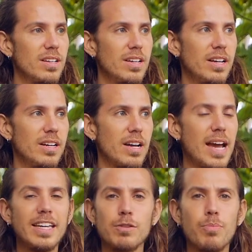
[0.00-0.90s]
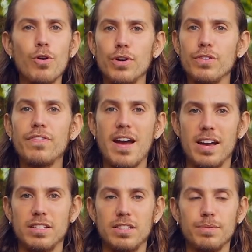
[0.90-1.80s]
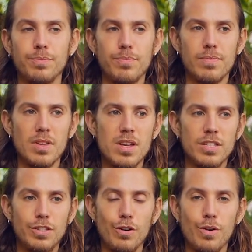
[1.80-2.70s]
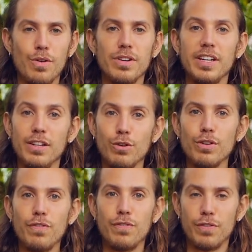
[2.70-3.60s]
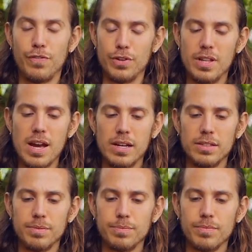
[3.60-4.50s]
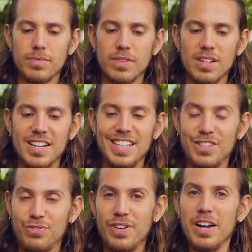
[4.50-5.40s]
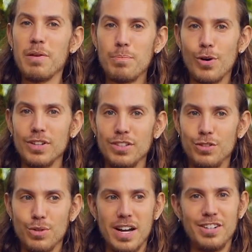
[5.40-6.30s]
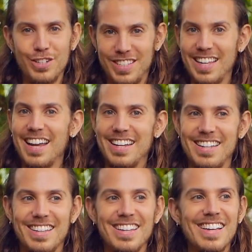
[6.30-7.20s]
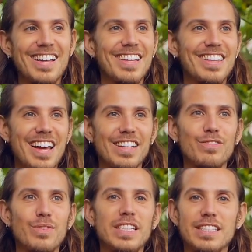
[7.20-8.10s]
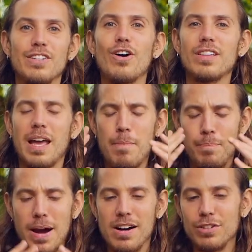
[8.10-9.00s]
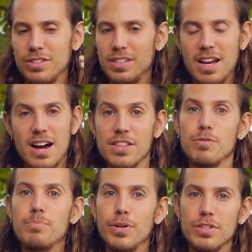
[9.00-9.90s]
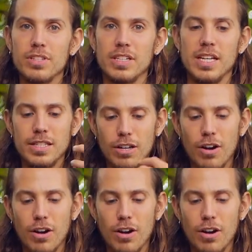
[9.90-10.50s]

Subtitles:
I get bored fast. So in order for that, it's very important to understand that it's not about the other person. It's